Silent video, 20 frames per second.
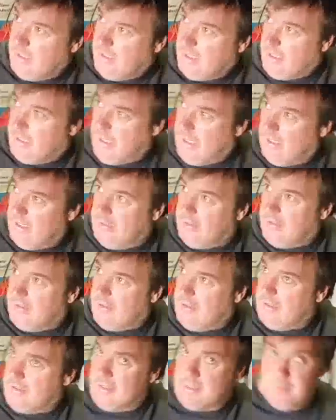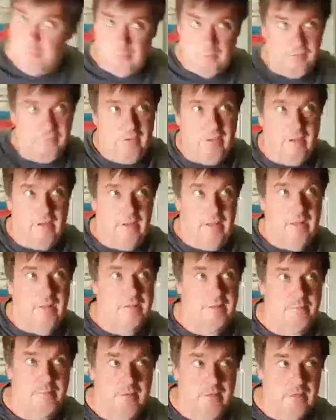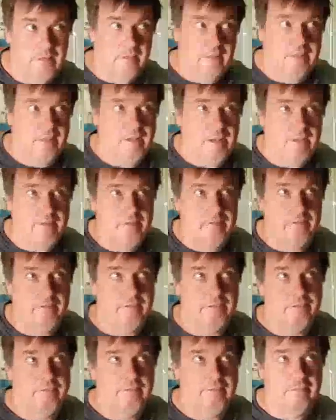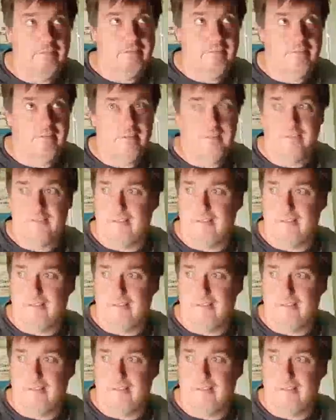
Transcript: And that's what we found last meeting. The car took off real nice.